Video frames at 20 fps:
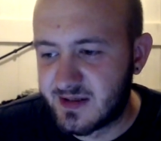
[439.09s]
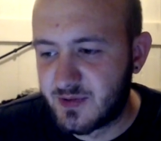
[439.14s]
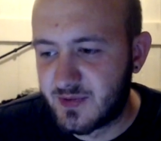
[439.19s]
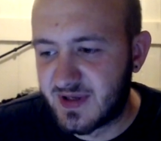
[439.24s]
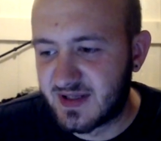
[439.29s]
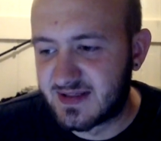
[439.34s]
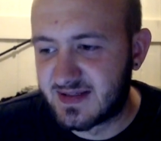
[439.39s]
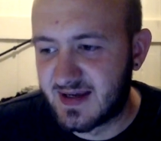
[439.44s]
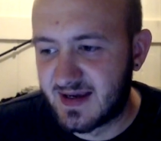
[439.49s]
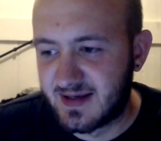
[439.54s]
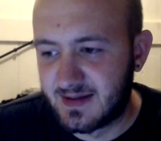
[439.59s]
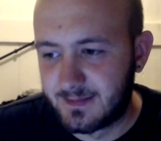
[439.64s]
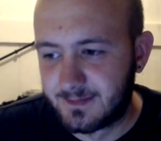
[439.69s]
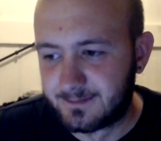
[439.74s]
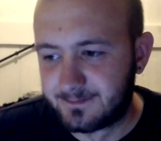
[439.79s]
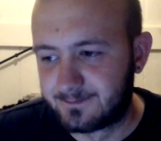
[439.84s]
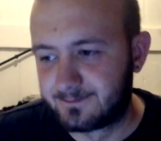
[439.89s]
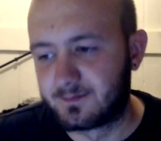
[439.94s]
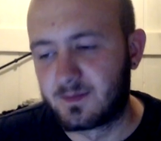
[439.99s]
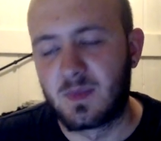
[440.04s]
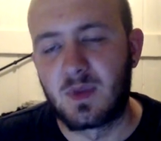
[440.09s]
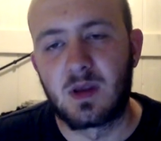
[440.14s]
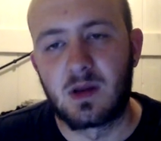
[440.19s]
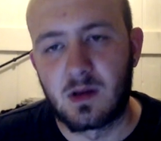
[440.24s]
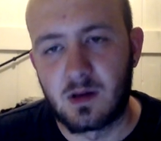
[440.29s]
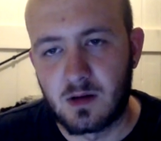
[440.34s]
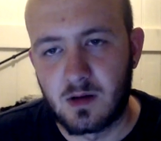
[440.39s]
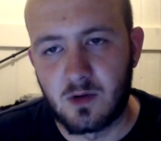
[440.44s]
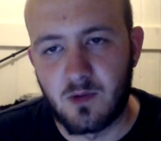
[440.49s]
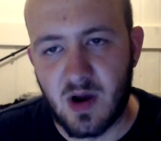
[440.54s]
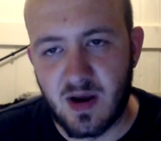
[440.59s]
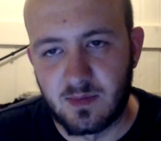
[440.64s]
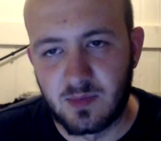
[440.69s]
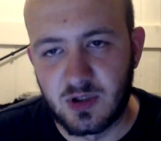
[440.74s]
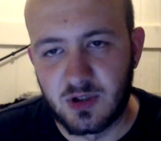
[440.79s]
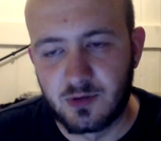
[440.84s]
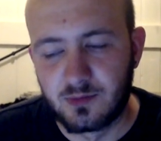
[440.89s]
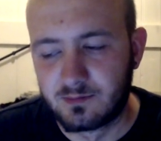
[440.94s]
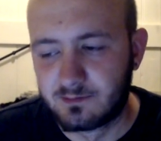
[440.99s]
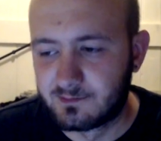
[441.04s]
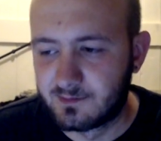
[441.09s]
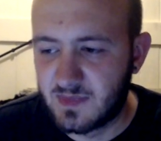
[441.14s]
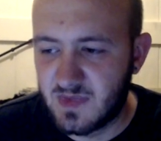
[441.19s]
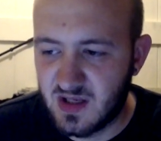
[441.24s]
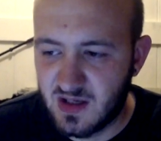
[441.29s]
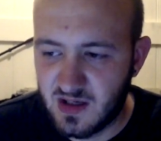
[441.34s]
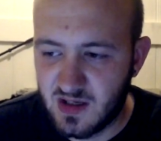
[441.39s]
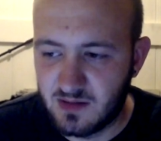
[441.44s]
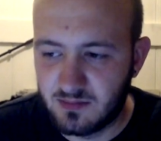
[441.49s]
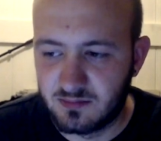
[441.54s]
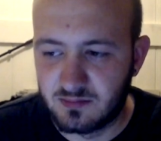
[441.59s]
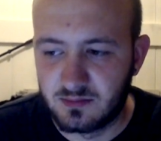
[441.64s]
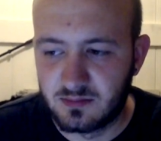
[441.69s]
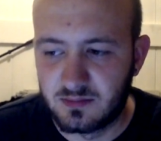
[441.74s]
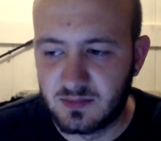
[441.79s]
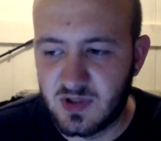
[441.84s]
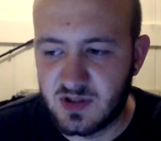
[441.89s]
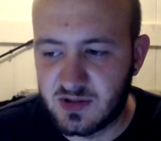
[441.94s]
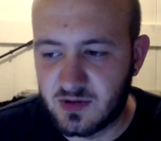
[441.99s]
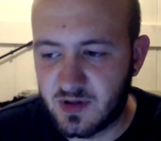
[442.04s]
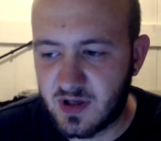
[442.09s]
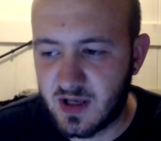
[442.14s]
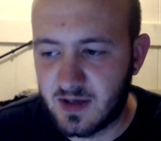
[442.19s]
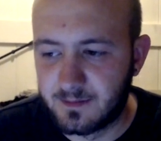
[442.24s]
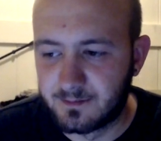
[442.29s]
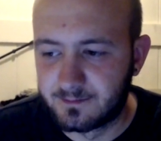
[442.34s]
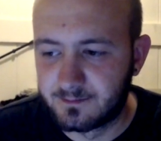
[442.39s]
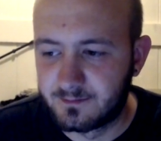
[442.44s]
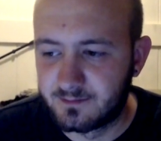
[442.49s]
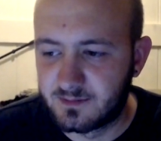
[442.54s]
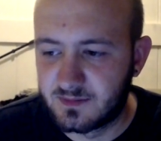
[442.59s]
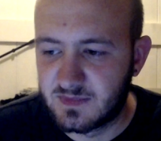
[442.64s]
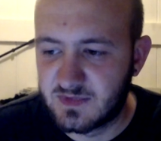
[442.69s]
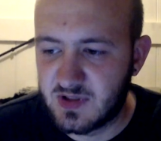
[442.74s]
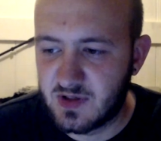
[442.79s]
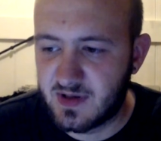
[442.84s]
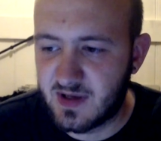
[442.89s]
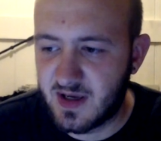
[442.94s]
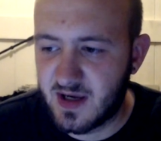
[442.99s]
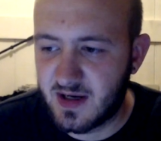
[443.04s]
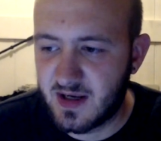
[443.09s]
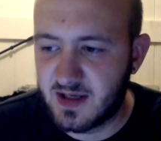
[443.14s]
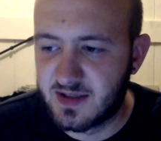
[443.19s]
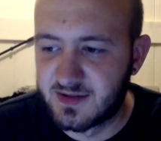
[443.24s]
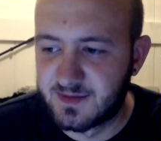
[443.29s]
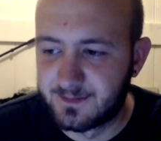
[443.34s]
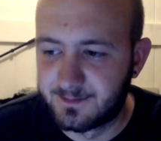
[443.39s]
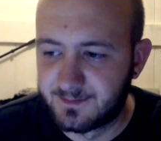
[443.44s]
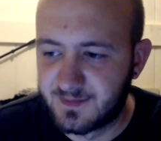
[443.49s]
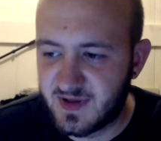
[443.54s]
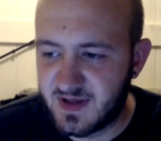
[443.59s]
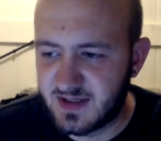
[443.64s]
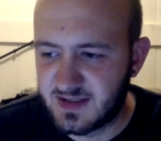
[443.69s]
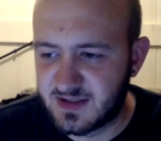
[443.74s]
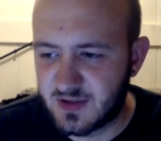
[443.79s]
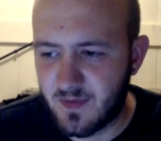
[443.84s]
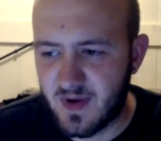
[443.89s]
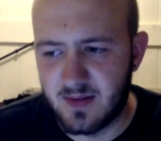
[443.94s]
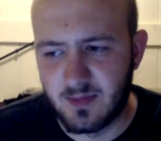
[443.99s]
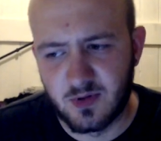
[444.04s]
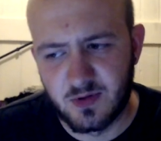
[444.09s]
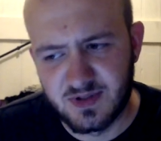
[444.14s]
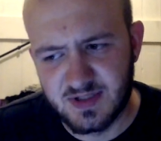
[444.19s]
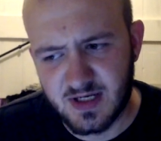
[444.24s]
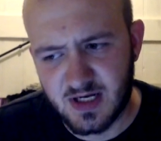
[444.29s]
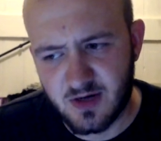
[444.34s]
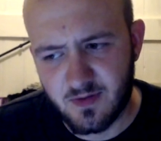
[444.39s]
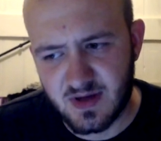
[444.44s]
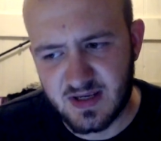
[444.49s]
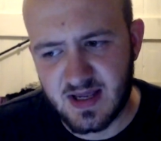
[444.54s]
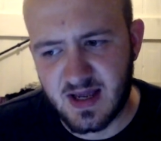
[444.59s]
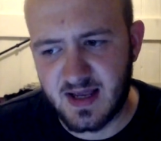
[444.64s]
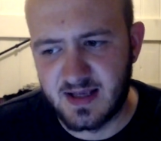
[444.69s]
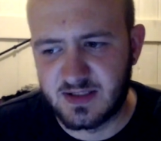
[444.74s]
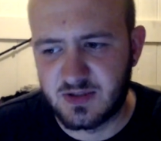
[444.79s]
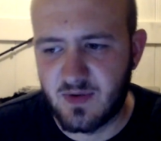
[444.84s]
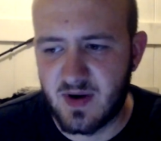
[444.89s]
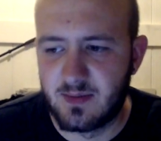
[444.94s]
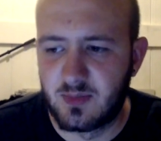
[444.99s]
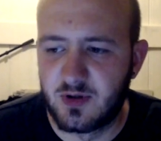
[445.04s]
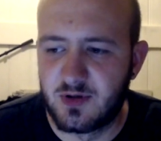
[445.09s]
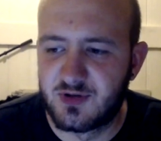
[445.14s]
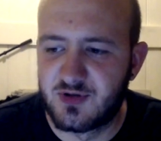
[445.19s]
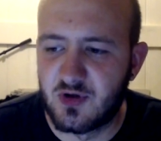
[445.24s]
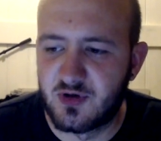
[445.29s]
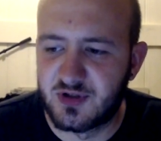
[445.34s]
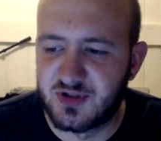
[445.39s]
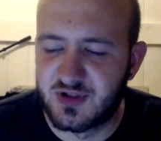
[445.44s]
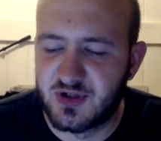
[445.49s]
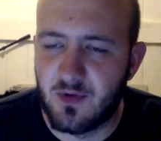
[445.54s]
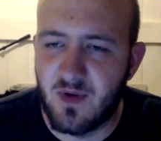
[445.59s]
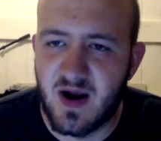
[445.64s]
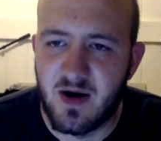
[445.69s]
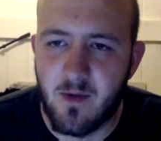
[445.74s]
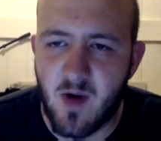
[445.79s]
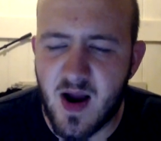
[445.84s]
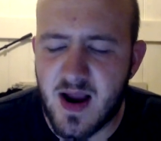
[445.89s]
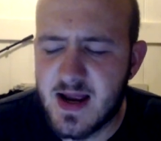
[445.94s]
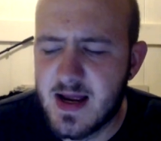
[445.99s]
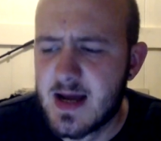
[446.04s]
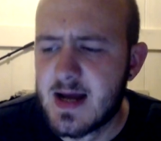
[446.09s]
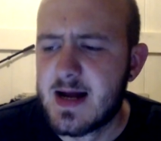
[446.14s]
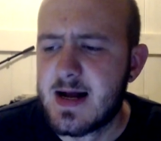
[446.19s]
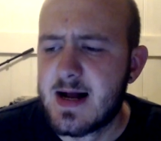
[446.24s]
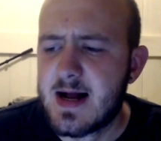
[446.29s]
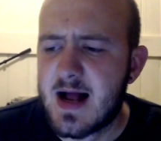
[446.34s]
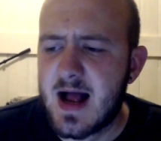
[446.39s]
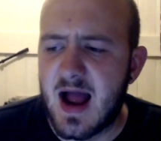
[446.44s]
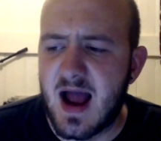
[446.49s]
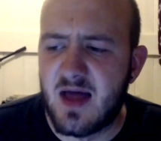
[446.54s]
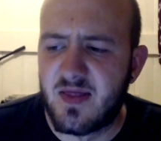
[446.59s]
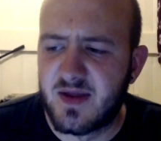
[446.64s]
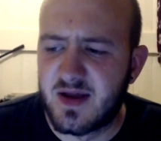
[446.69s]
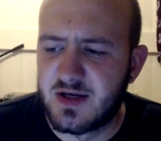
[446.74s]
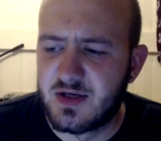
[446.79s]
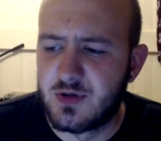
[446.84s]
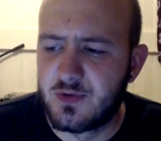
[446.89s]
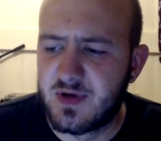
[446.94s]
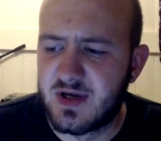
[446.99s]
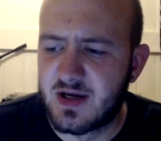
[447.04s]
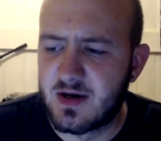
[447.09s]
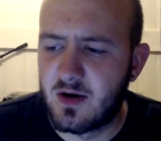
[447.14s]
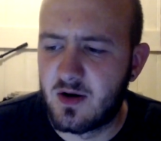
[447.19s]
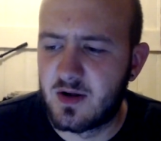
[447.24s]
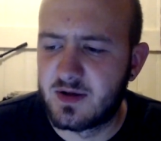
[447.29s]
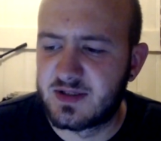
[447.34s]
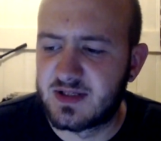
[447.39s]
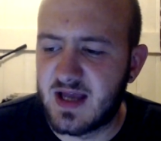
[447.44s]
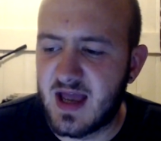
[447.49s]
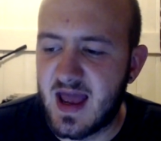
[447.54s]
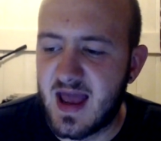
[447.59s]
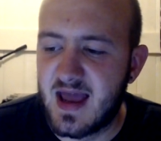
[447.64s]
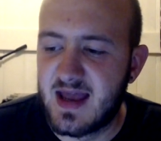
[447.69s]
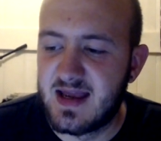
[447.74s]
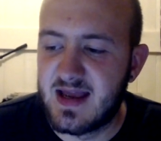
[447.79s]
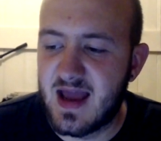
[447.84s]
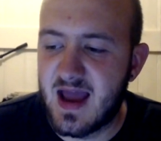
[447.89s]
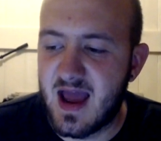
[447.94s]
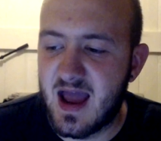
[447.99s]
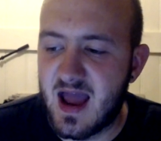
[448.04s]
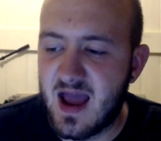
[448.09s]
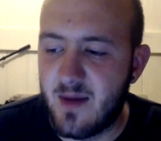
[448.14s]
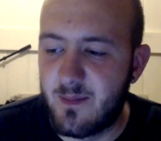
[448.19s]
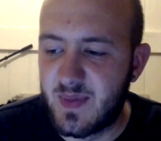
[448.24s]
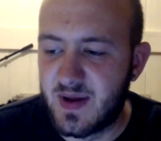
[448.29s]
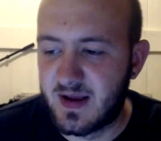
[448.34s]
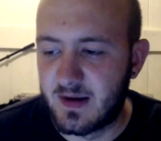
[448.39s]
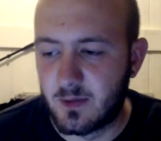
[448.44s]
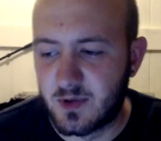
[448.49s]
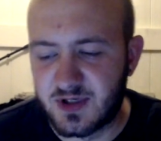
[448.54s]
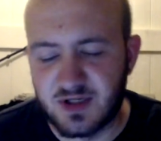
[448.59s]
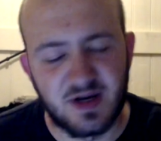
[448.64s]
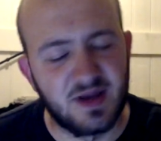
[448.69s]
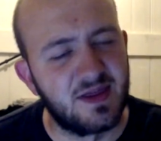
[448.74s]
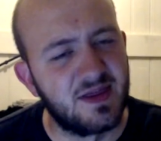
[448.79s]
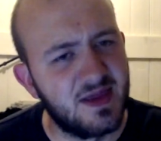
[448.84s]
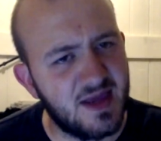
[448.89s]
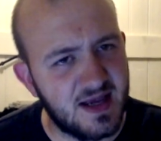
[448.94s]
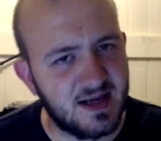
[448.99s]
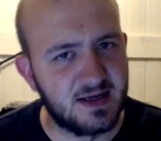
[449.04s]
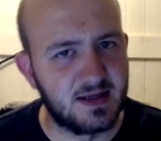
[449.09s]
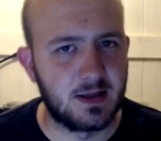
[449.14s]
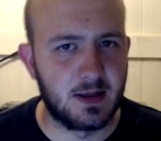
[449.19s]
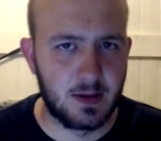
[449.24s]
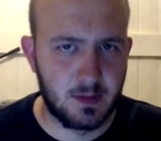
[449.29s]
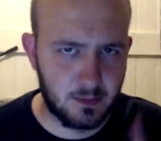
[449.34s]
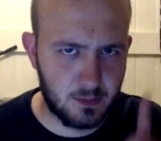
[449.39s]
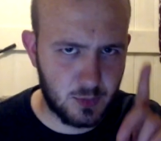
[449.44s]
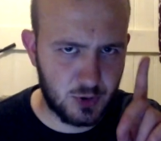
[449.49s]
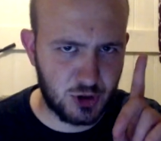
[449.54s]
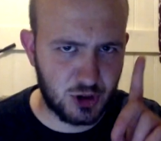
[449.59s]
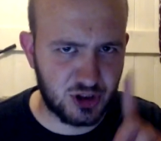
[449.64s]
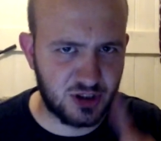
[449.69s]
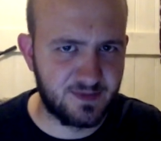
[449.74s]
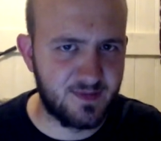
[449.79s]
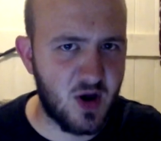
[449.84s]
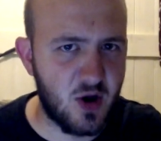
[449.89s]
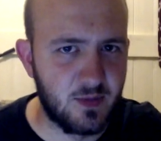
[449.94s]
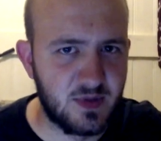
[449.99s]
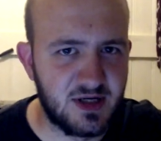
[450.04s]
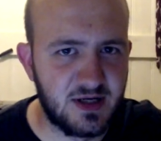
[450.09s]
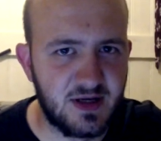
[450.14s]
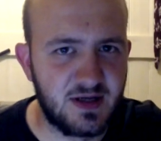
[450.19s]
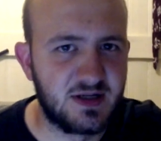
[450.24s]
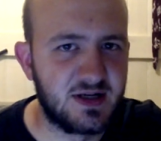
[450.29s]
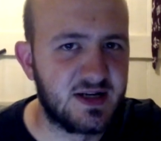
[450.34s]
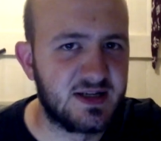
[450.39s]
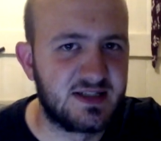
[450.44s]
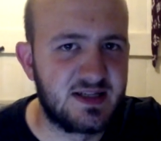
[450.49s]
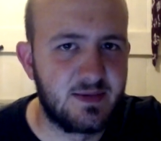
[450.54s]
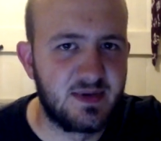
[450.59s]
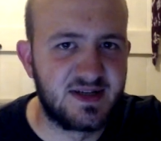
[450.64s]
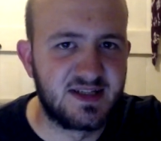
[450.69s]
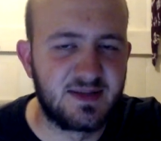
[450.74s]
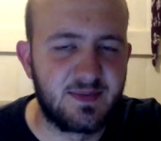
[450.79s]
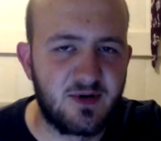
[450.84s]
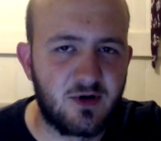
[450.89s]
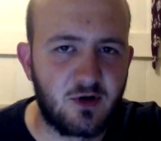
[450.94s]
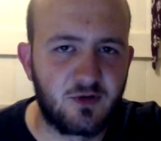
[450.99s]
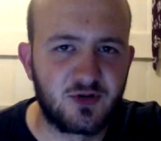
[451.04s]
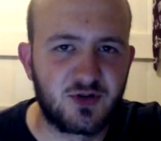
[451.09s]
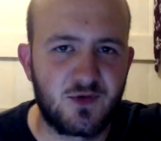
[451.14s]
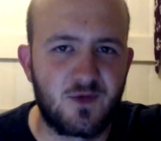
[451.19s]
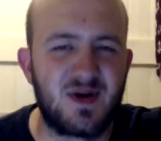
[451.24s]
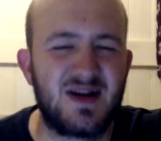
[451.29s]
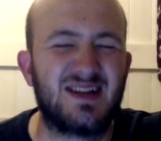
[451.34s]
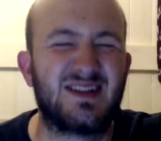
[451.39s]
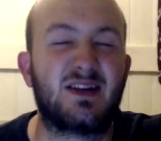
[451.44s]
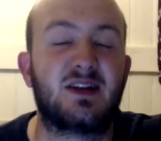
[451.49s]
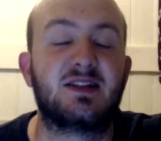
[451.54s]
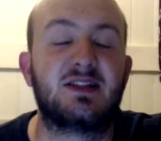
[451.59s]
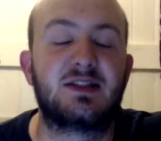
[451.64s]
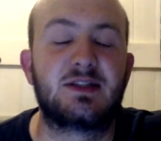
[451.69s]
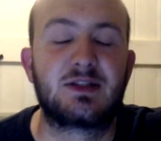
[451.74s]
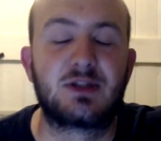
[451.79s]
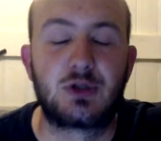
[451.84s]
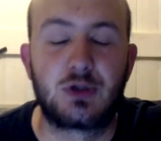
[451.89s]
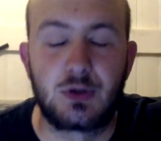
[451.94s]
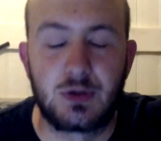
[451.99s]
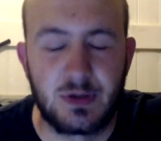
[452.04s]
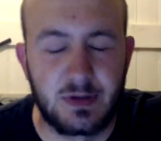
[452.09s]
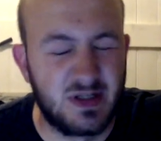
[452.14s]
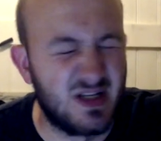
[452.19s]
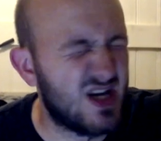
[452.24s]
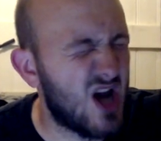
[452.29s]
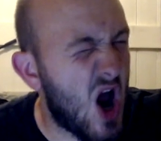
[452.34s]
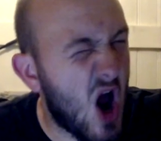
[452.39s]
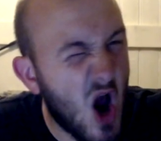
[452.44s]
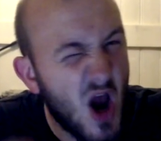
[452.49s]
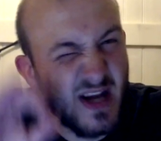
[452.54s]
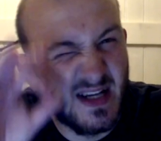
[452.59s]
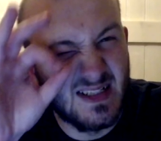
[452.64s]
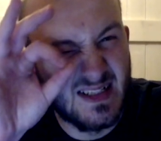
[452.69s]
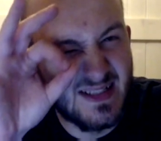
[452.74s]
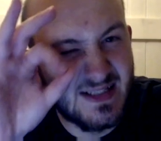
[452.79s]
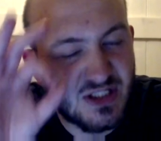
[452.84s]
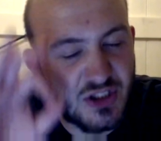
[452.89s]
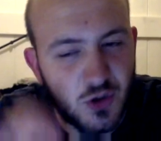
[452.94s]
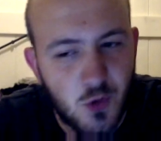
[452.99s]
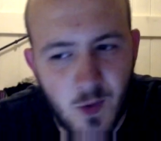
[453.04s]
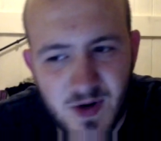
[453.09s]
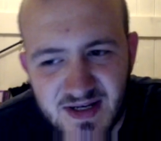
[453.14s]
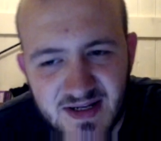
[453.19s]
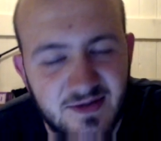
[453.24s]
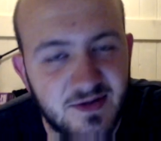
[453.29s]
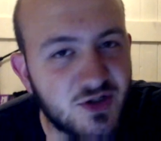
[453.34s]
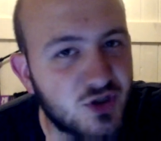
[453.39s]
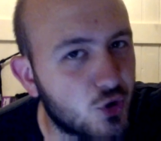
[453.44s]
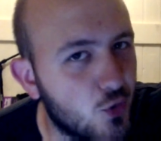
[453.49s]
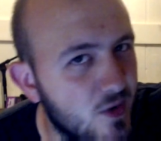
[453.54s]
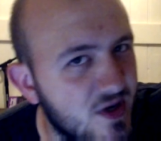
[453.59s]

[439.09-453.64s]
You get a grey blue, yeah, it's okay I guess, I think it's a grey blue, is it a grey? Yeah, it's grey blue, it's not just a grey grey, and then you get a epic, which I think, just a moment here, you're going to see me disappear off screen as I tinily squint at the